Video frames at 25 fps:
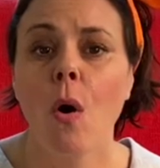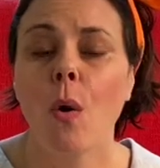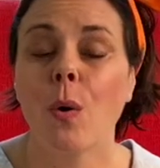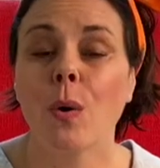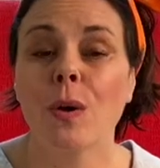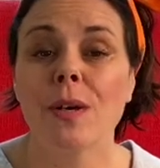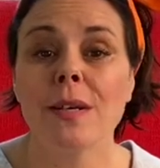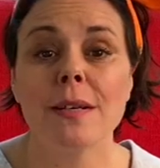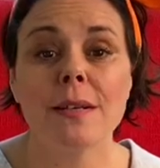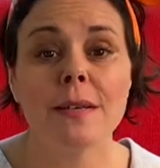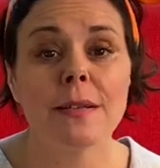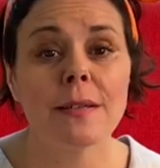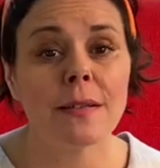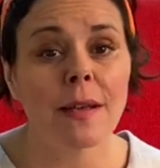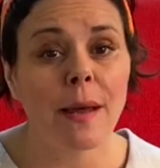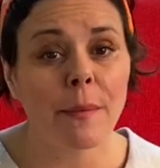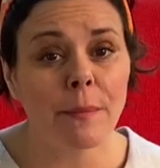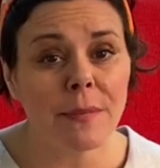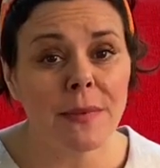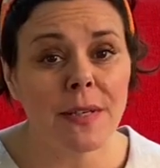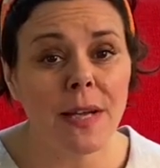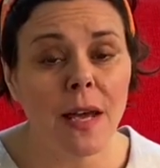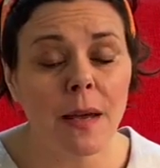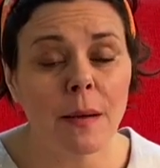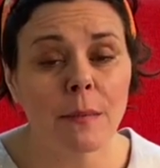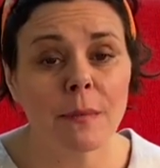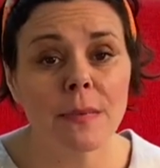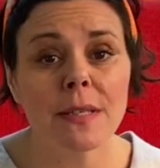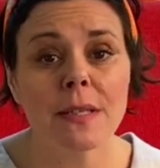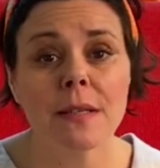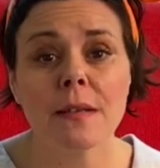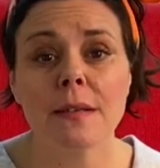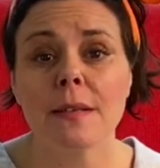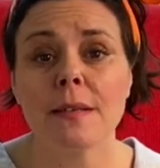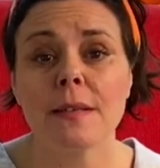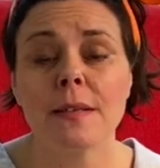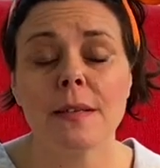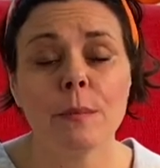Or
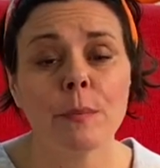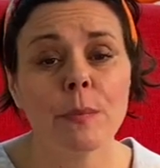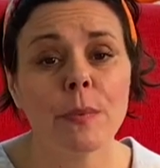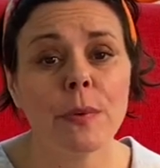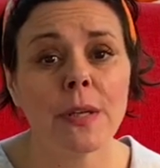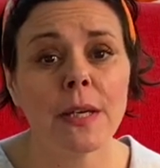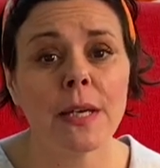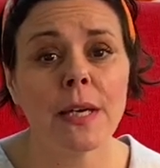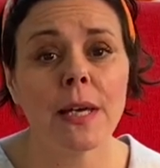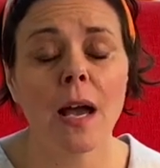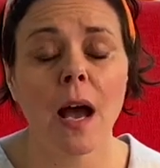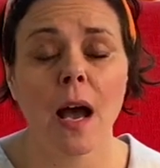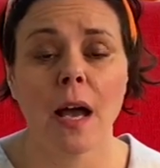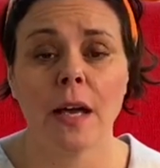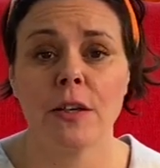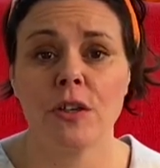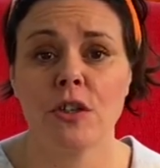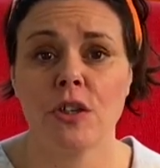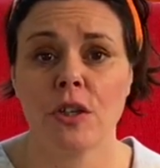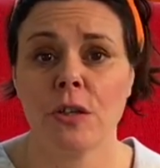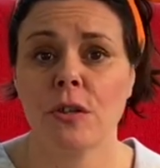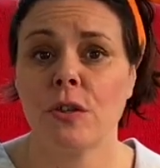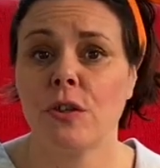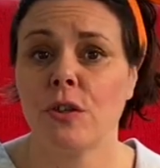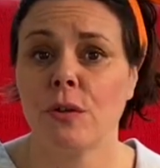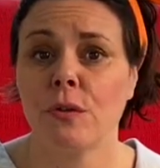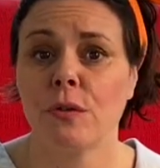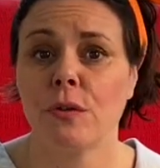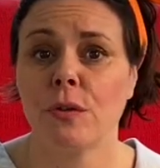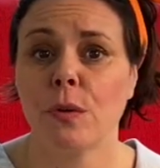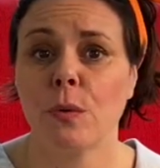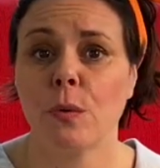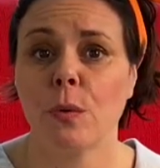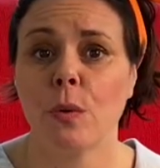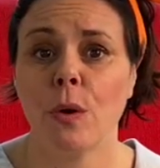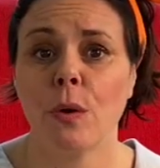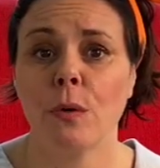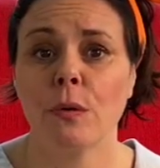sometimes simply I just choose a
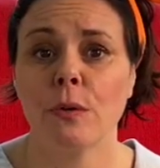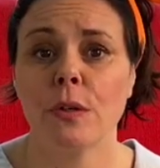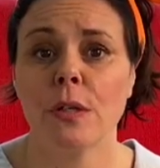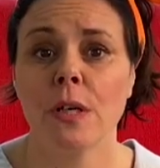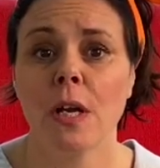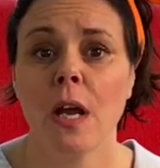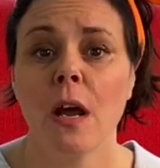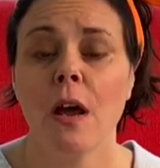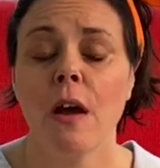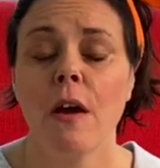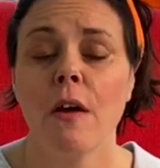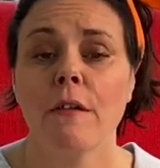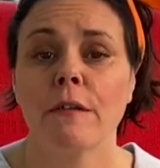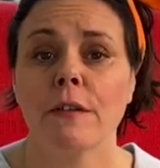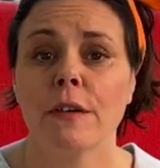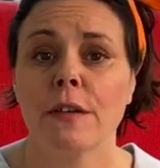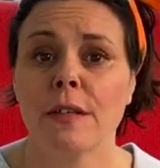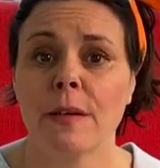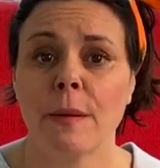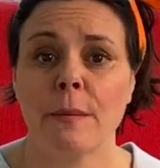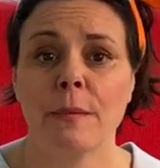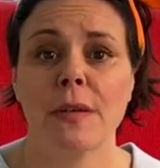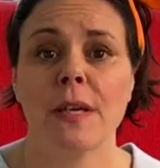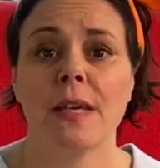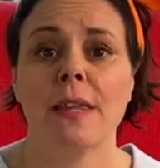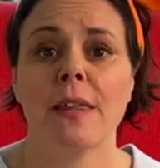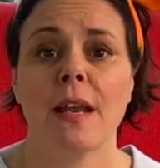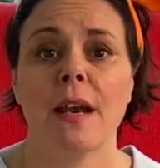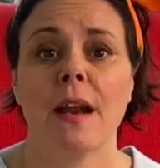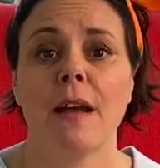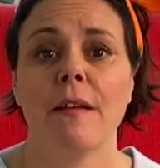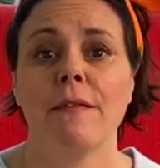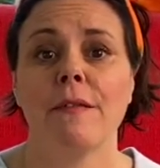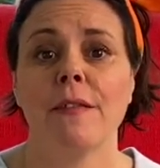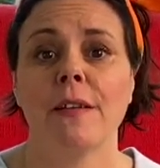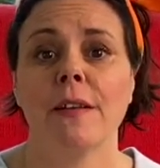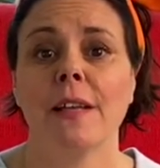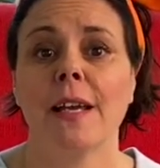quote for something that
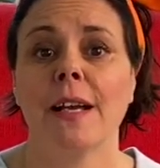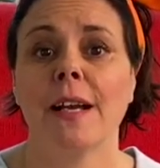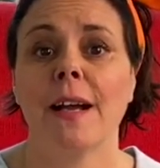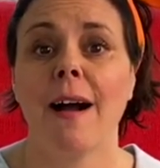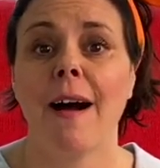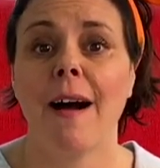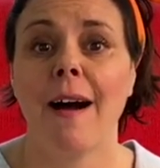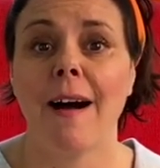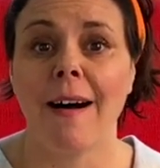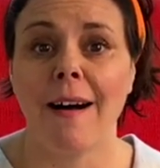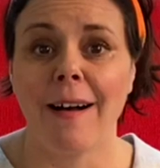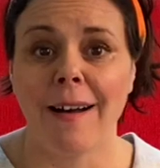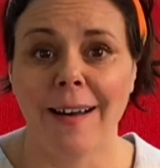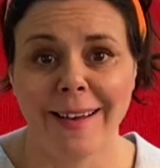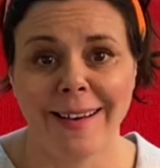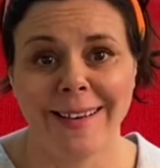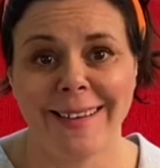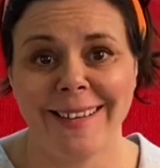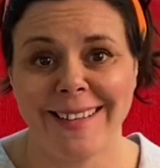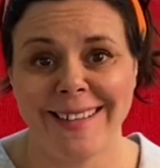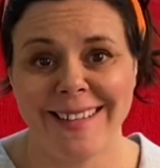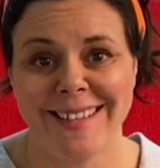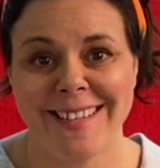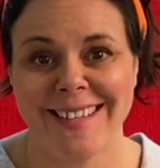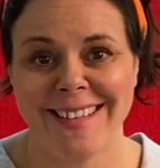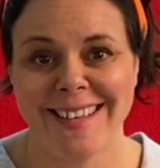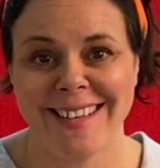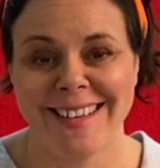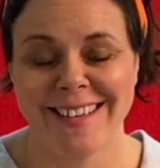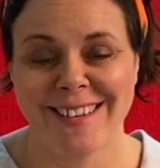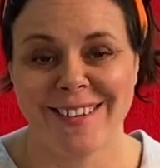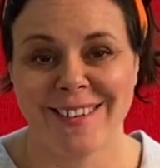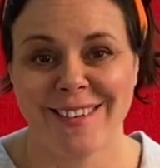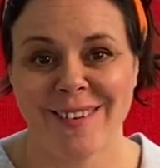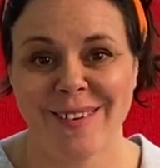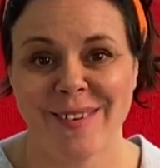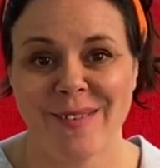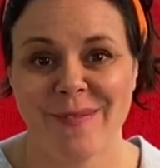I feel like I need to
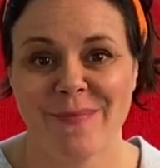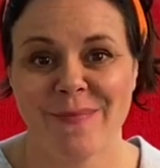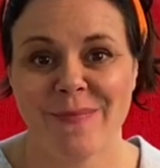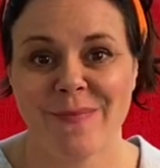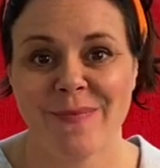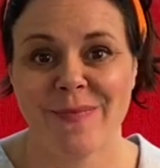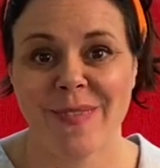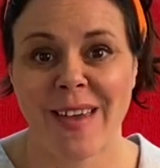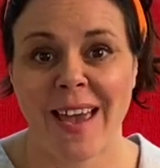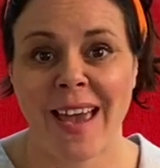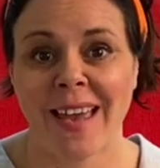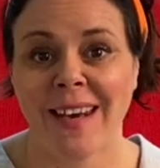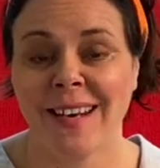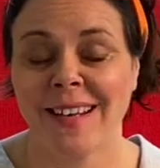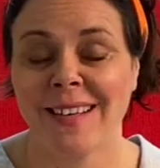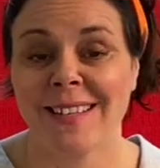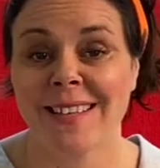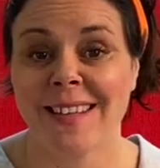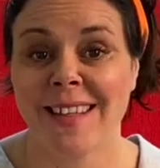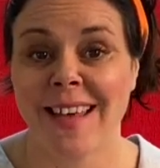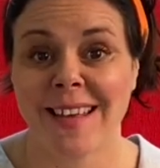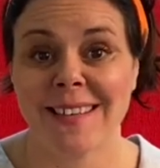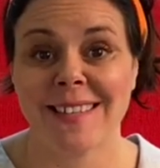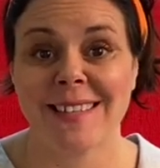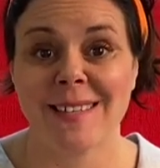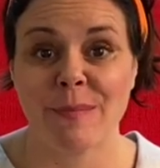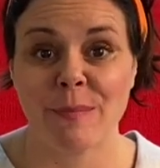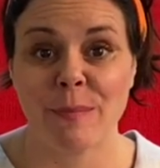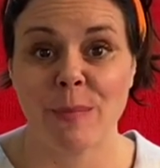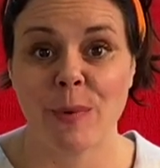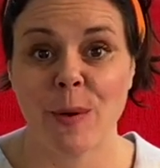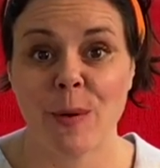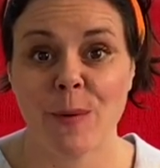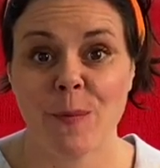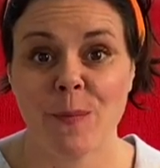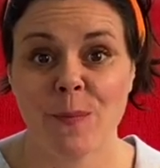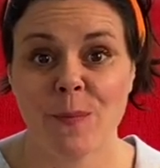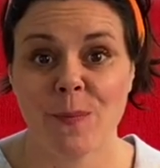hear. And it's that
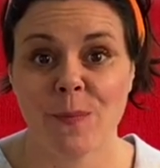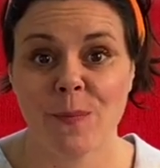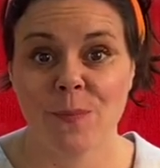simple.